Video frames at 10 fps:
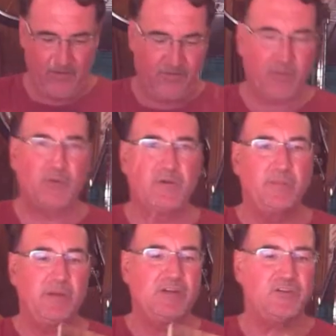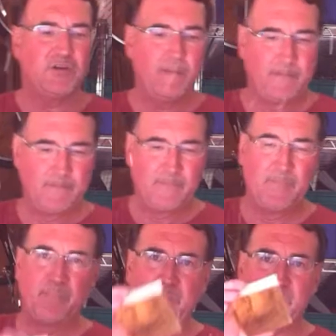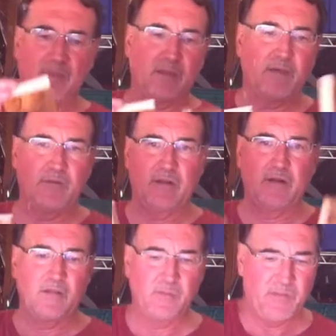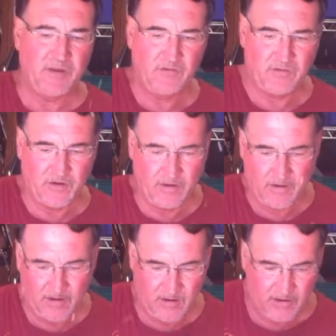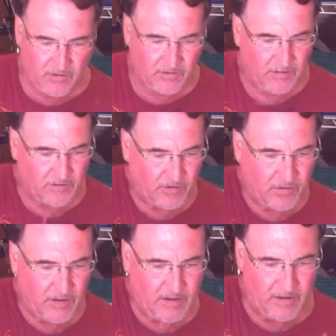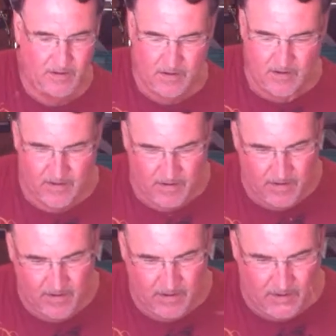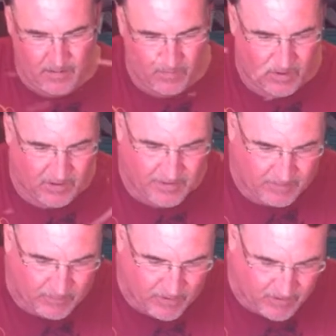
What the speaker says: similar dimension. Okay, we got another piece. Let's go ahead and mark that one